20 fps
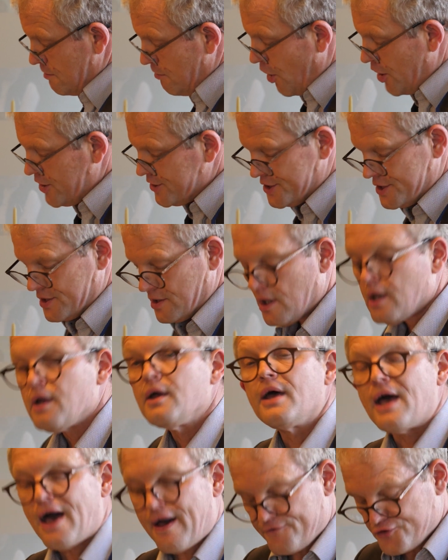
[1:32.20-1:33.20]
Beuys
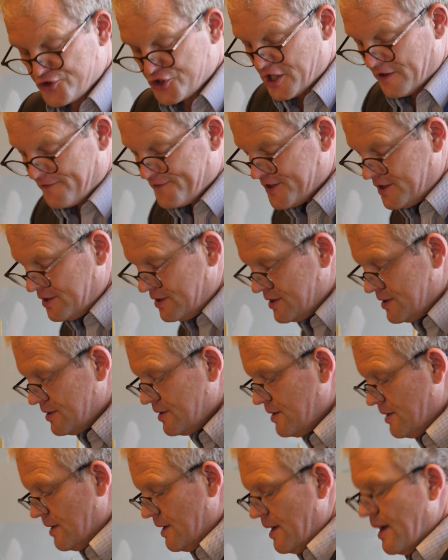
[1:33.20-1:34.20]
have shifted,
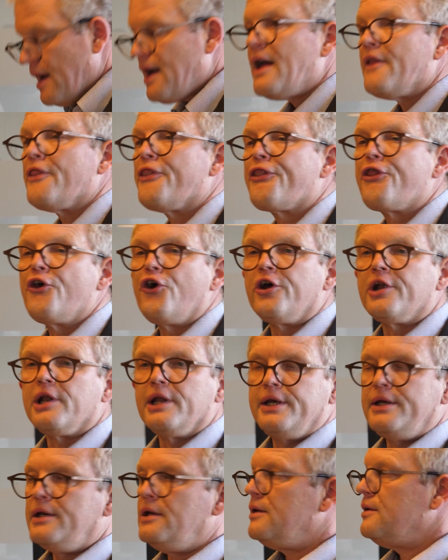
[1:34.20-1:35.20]
and
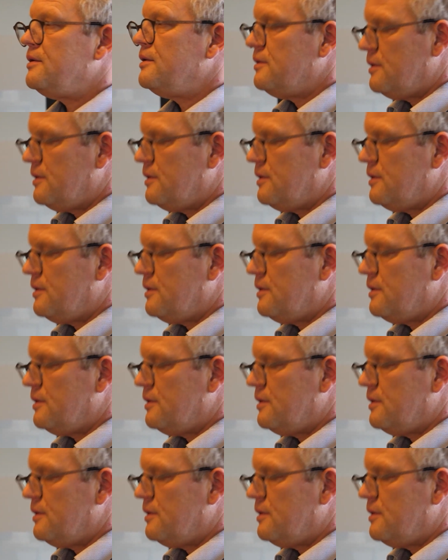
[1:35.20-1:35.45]
thirdly,